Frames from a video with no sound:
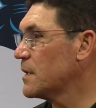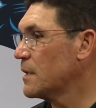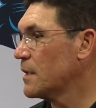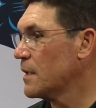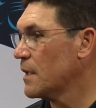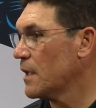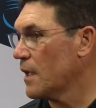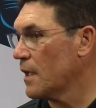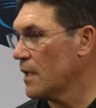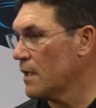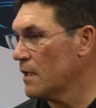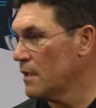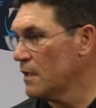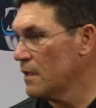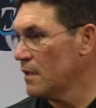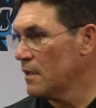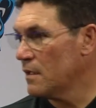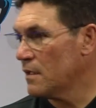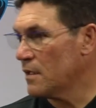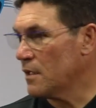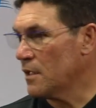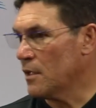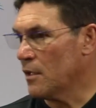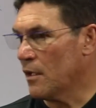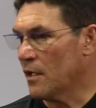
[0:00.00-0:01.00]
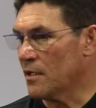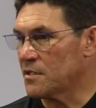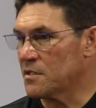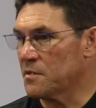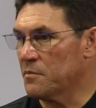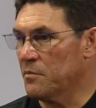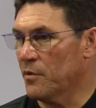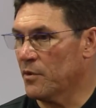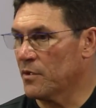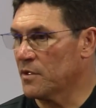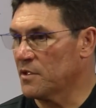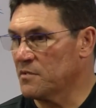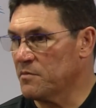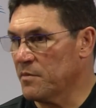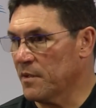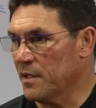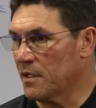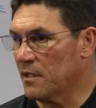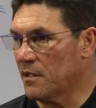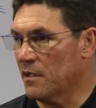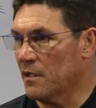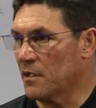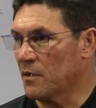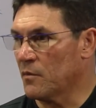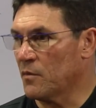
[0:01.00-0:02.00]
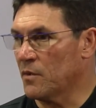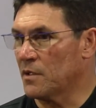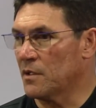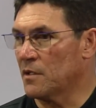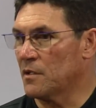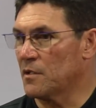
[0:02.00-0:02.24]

And, you know, I support his play calling 100%.